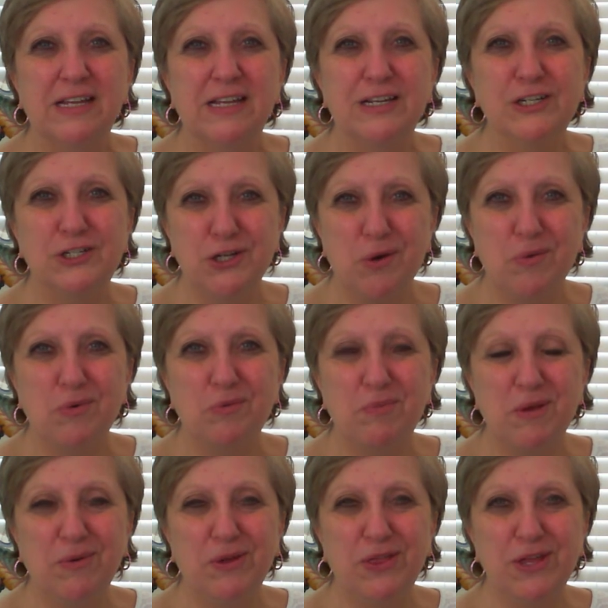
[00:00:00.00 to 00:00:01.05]
Joe will be
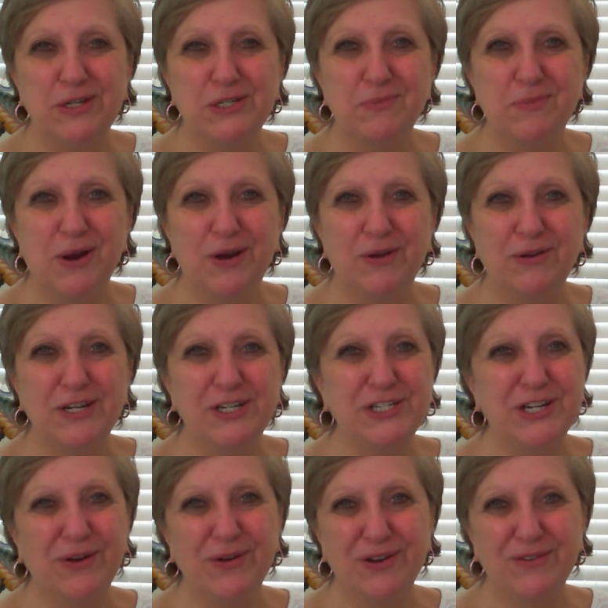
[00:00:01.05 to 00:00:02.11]
with you tomorrow to
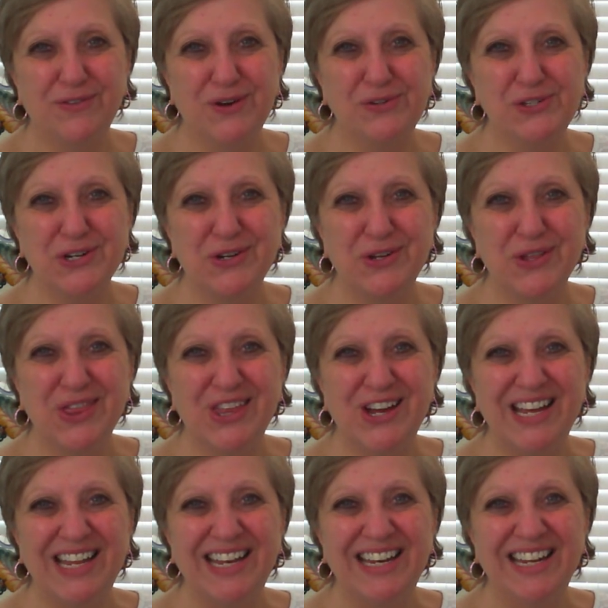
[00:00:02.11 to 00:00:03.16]
share a devotional
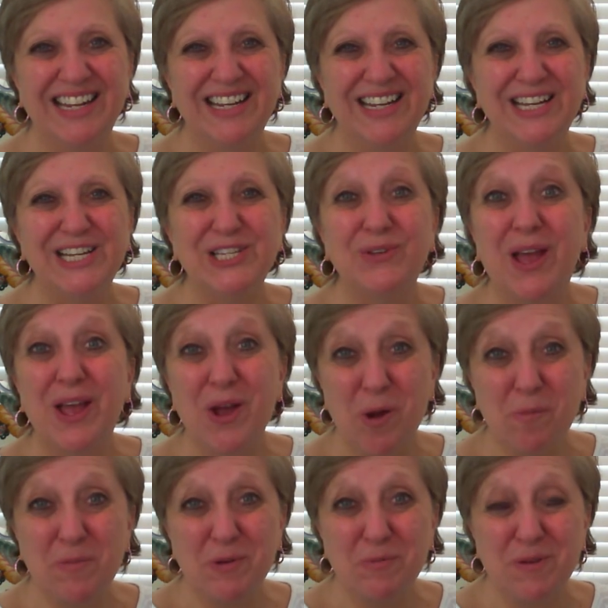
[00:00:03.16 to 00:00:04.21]
thought, so I hope
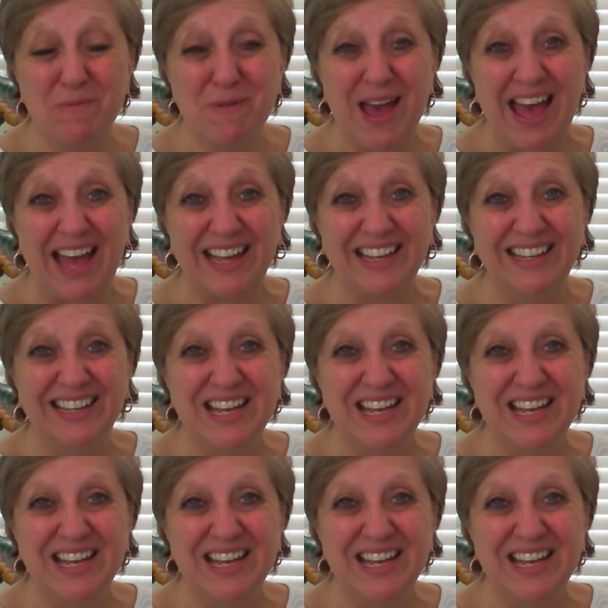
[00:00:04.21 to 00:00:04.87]
you'll be back.